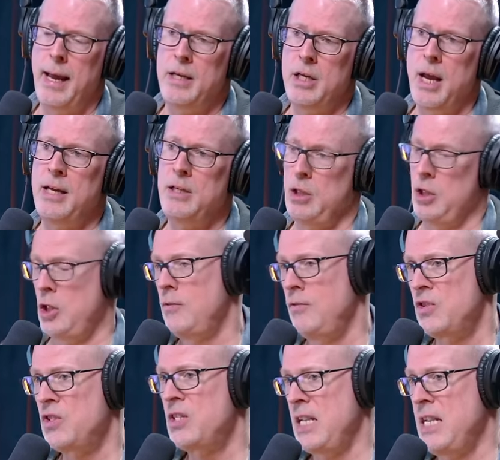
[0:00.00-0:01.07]
And you've
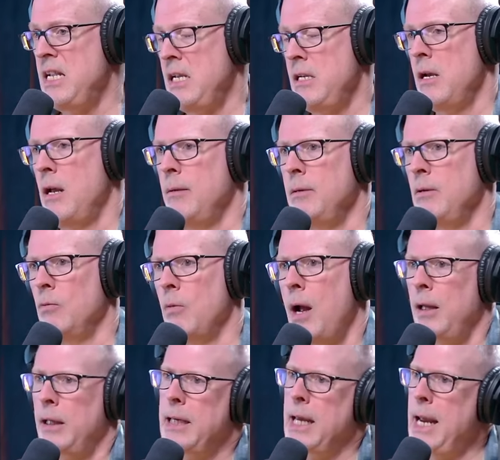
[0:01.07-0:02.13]
seen
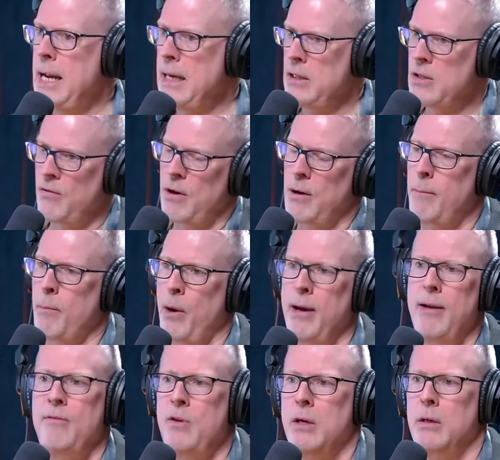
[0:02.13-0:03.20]
Riley Gaines, a very
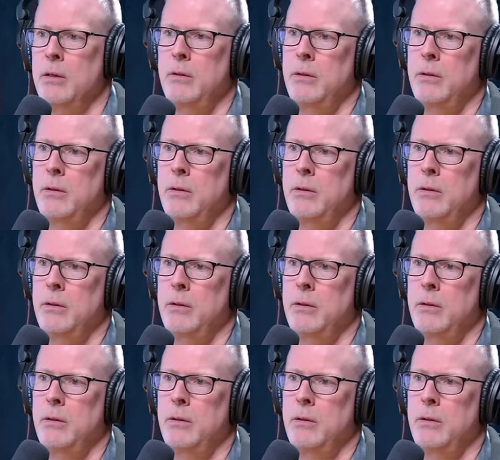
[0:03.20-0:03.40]
brave young